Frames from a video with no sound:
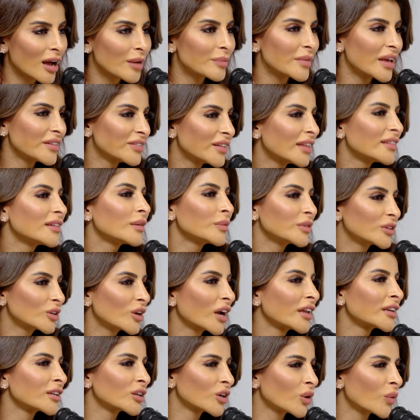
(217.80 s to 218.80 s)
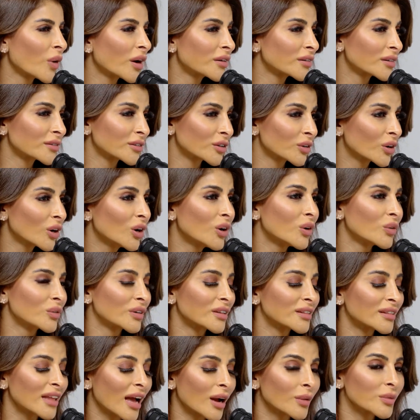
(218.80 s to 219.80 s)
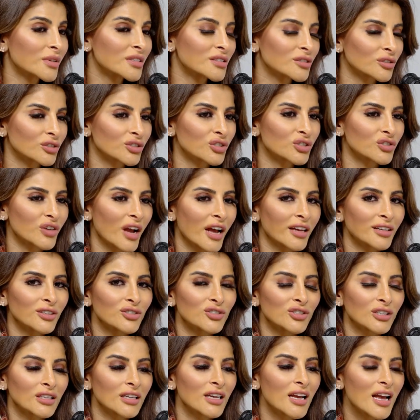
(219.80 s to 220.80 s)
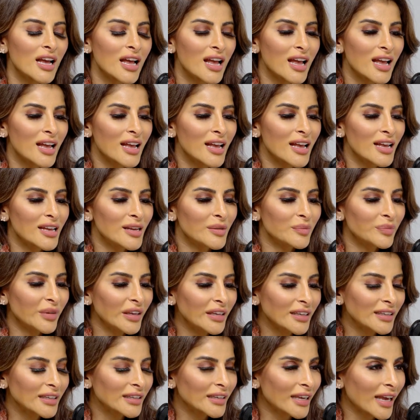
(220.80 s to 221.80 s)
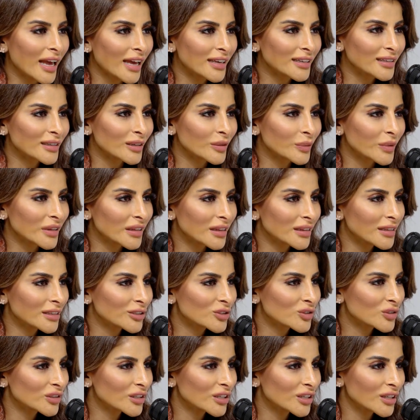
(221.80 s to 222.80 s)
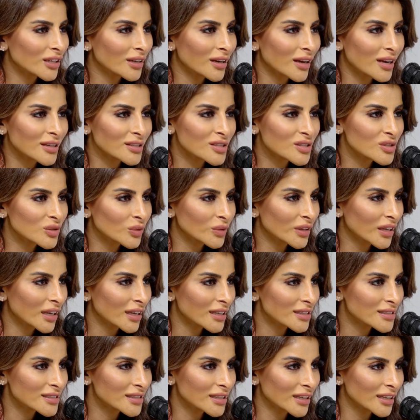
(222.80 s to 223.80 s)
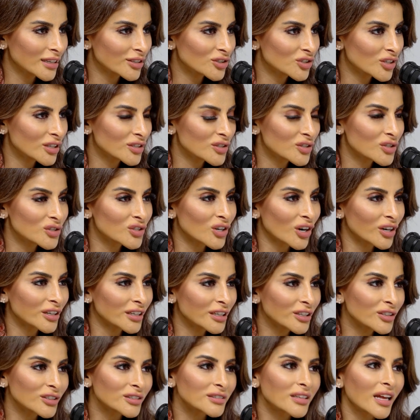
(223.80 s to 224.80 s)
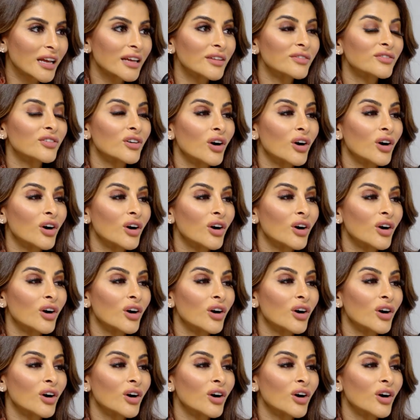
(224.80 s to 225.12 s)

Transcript: And then they would kind of go out on their own. And that was their strategy. Being in Canada with literally a suitcase each and starting your life